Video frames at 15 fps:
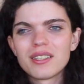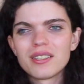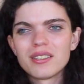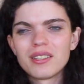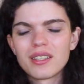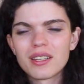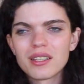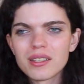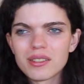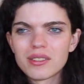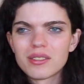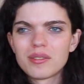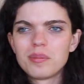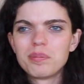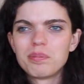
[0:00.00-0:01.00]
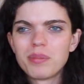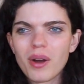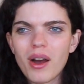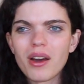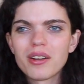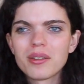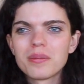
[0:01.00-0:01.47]
the
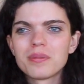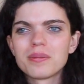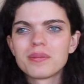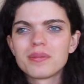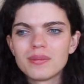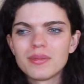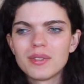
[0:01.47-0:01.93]
bottom